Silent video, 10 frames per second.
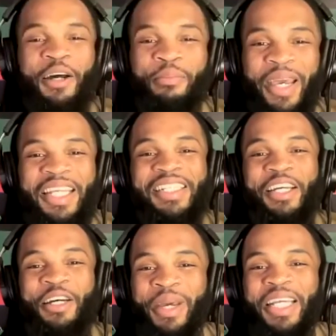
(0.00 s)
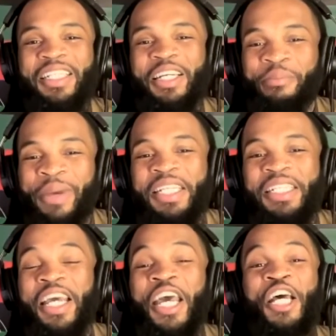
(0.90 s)
amazing, amazing,
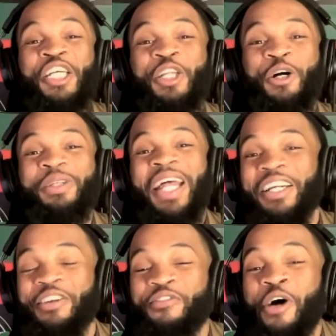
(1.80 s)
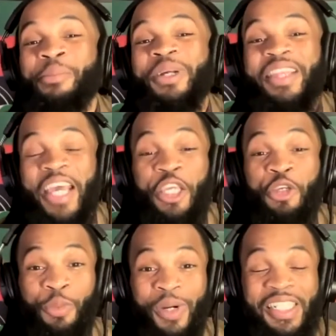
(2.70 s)
amazing. So, Dr. Farmer, thank
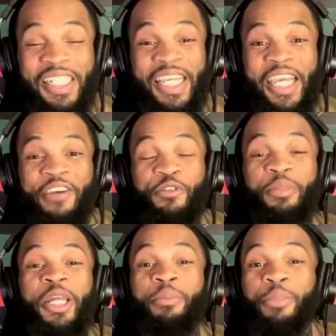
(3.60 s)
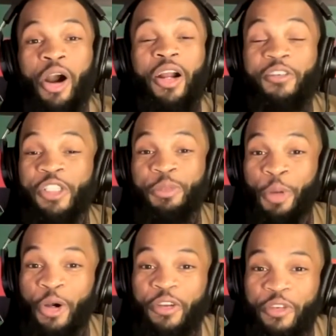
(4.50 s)
you once again for being a part of
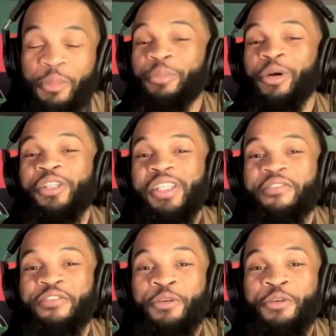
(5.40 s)
Spoken from a Bird's Eye View